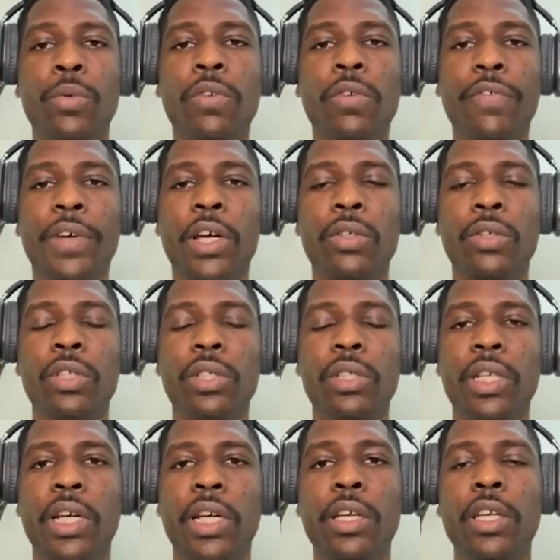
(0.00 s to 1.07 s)
file, not that
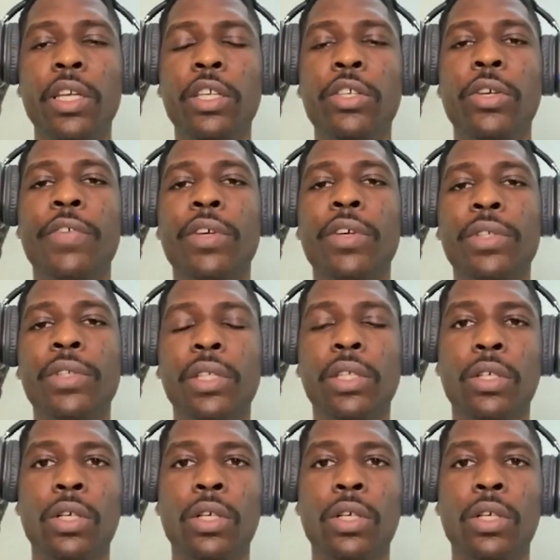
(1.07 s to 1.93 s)
you have everything